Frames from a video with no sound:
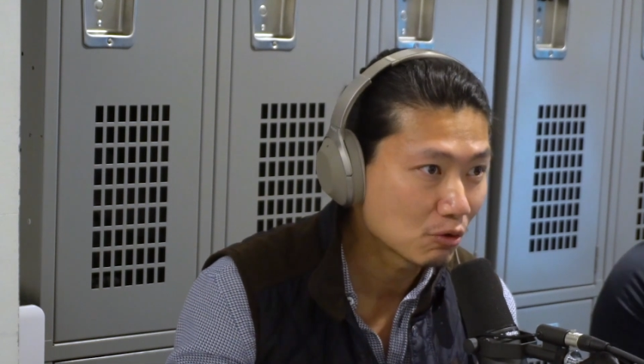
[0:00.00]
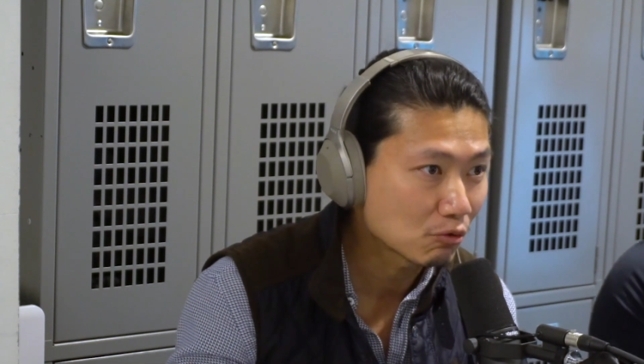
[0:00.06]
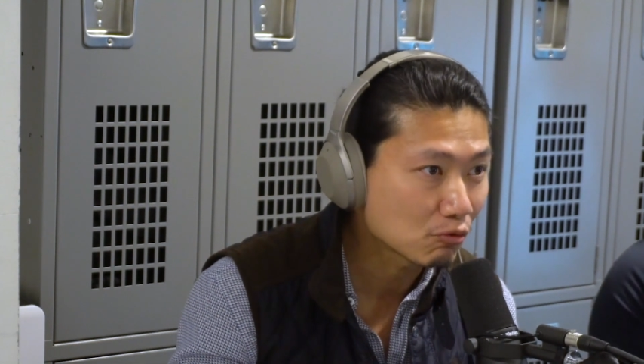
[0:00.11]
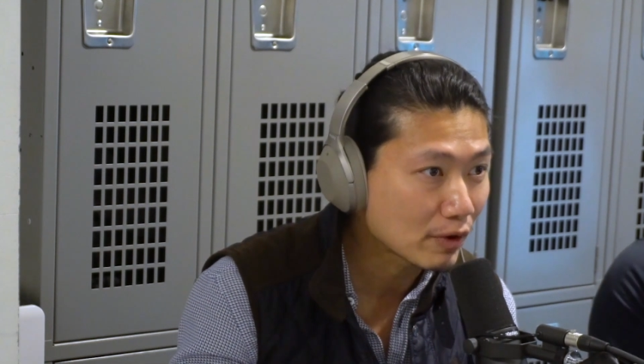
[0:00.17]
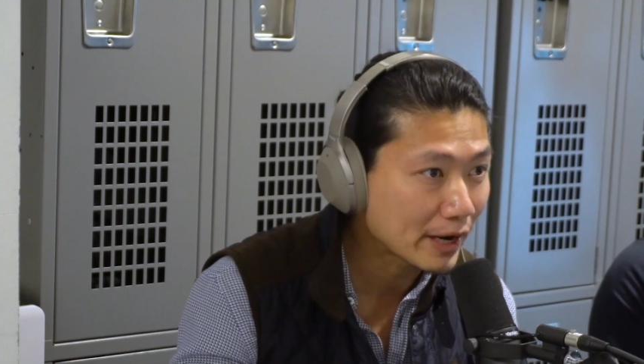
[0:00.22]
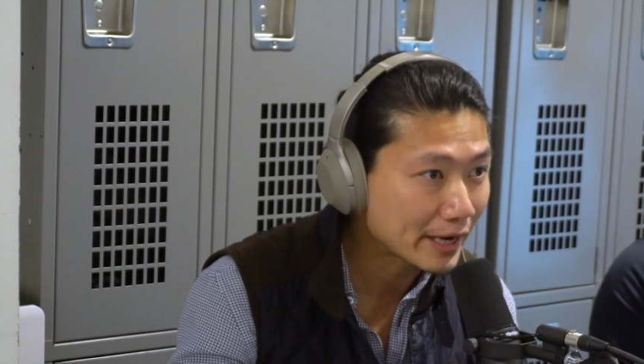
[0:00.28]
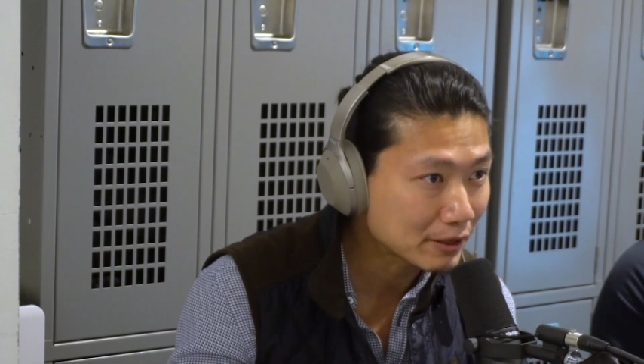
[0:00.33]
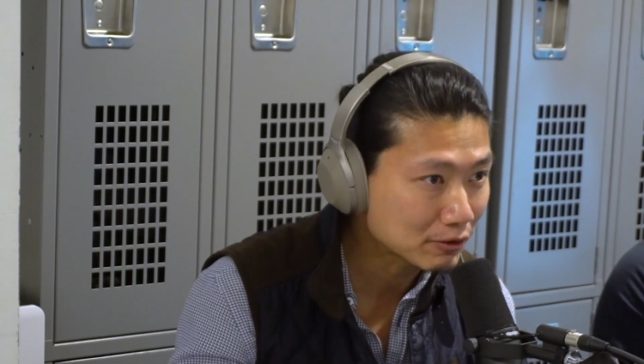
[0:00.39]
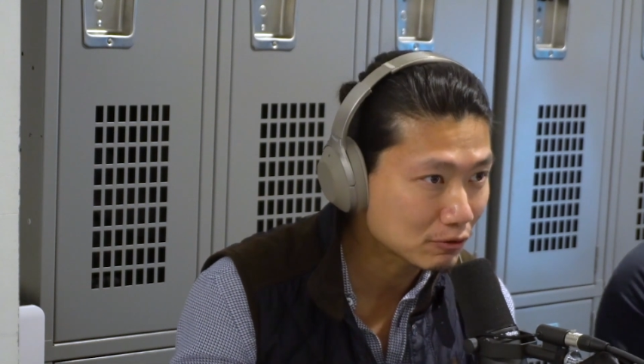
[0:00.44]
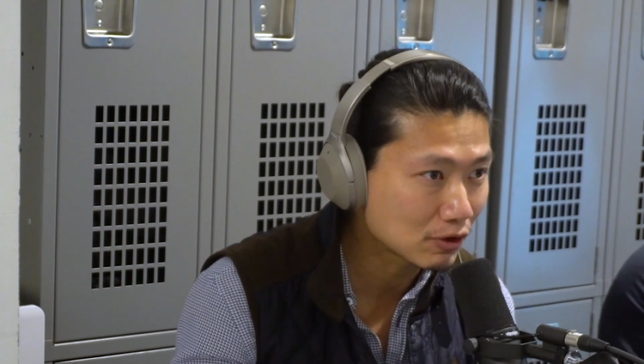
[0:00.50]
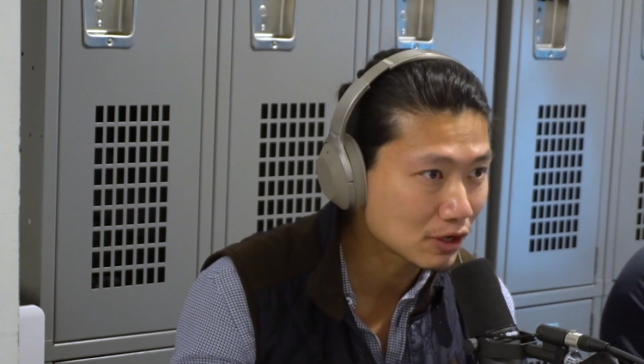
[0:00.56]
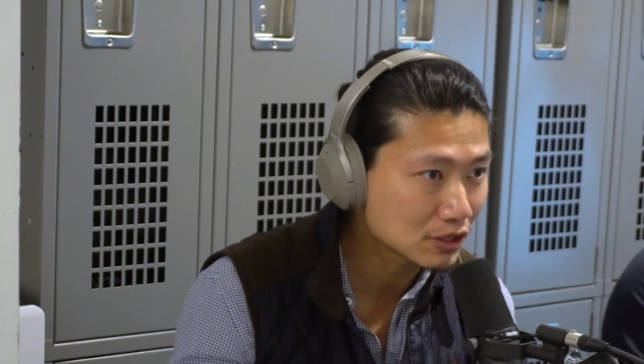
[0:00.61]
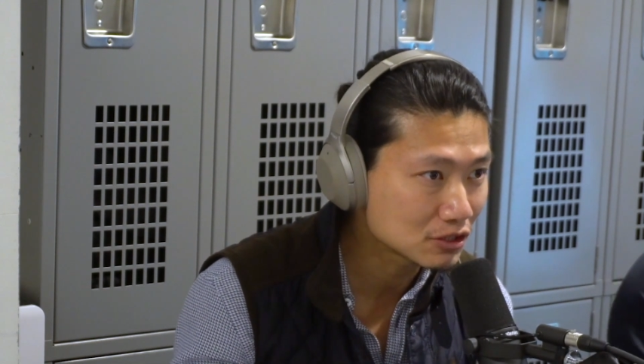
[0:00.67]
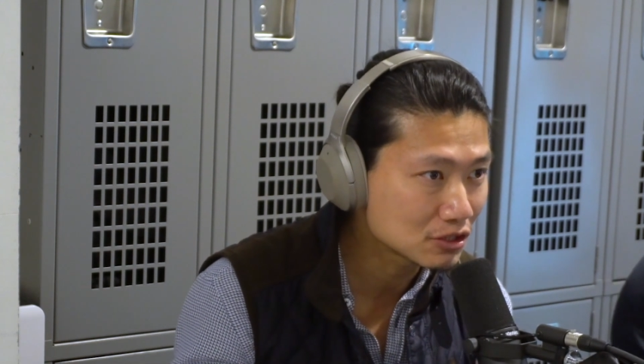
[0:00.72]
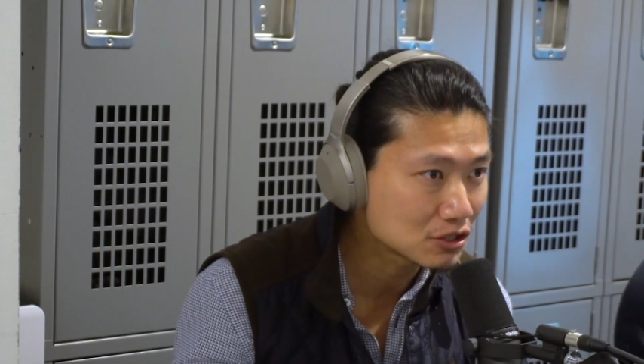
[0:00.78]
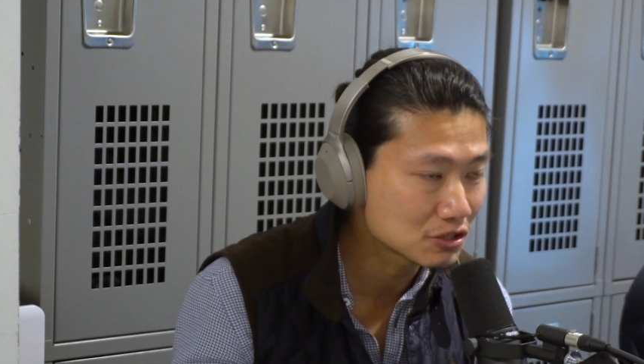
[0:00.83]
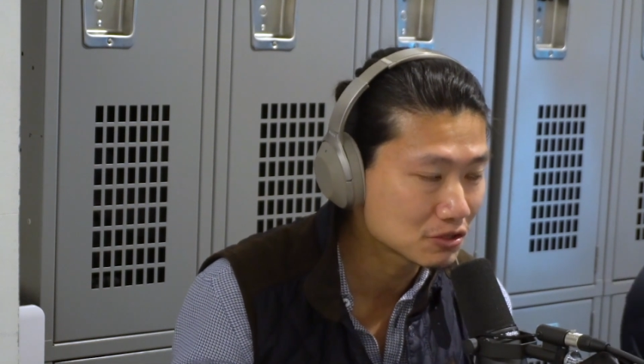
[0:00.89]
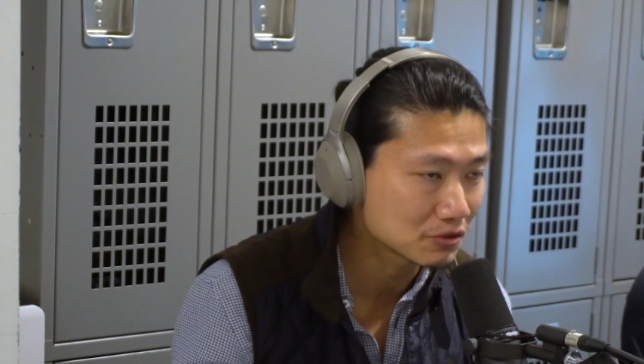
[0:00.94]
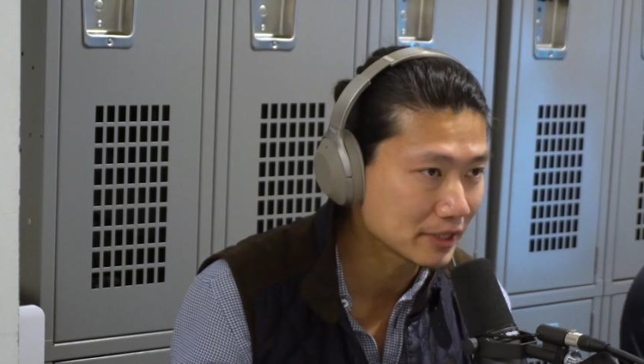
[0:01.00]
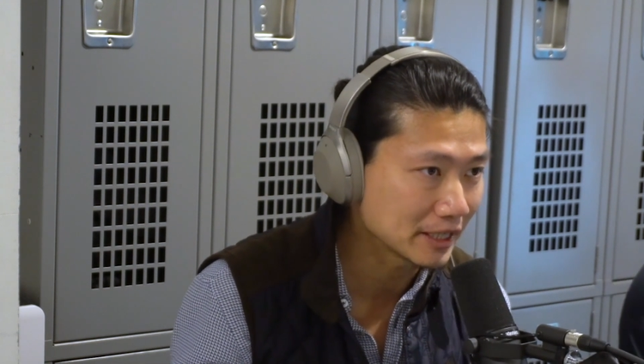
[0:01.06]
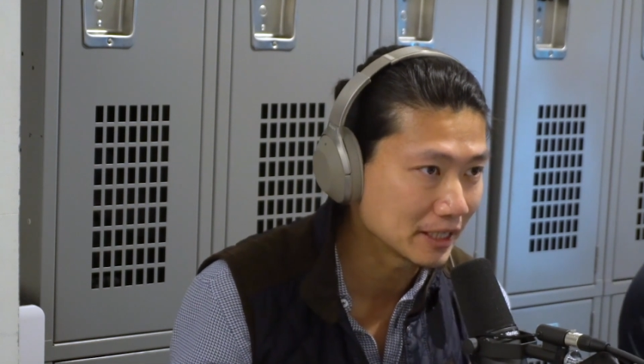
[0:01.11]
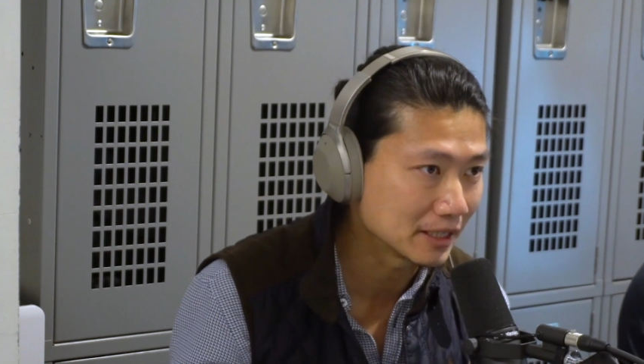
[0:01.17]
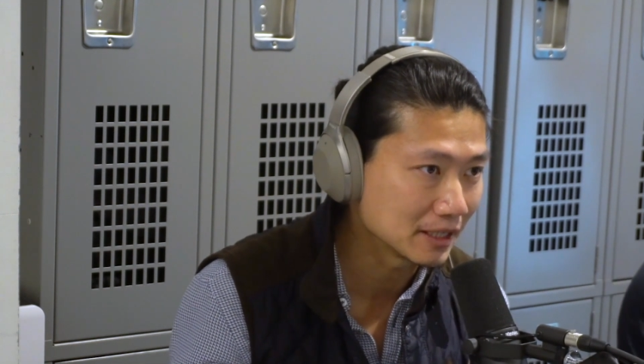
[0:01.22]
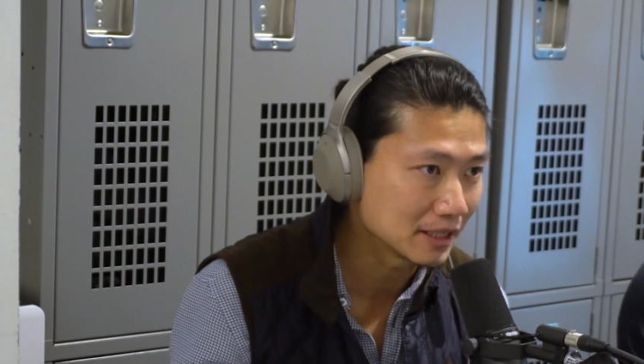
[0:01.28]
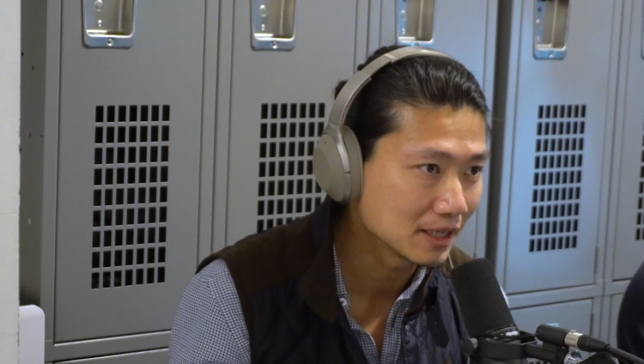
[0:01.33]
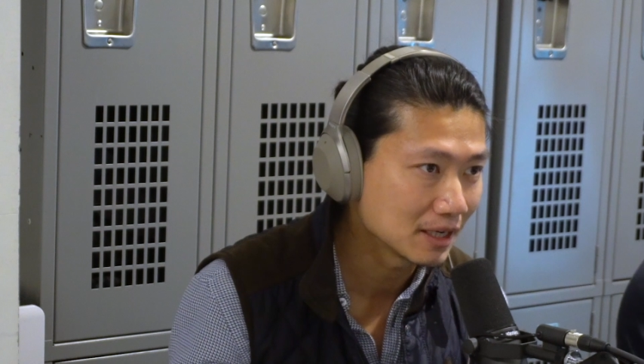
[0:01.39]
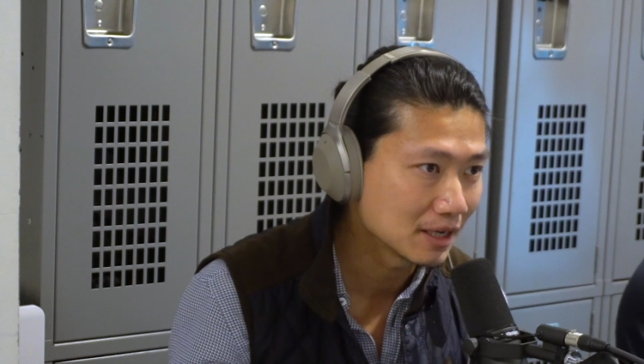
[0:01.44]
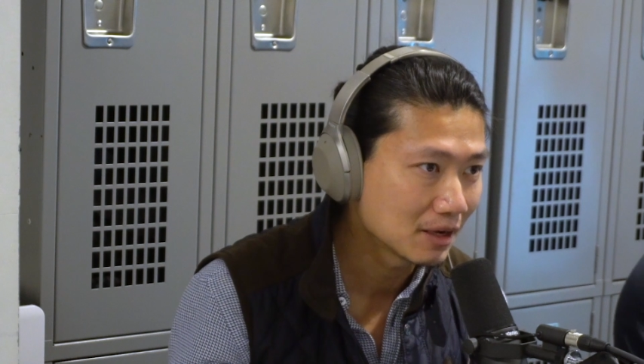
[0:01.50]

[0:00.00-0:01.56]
right across the street.